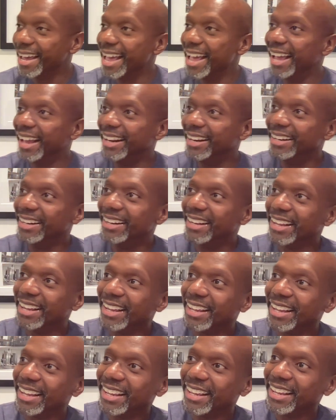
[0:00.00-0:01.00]
And
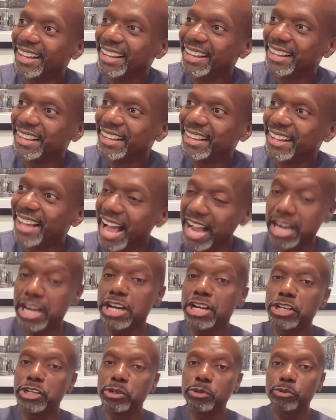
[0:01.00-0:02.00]
I
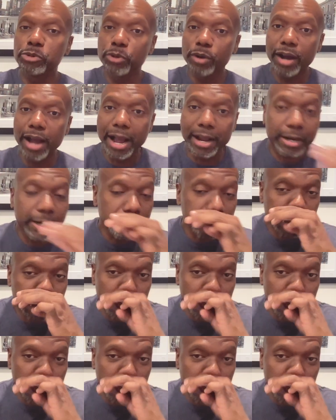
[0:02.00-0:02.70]
couldn't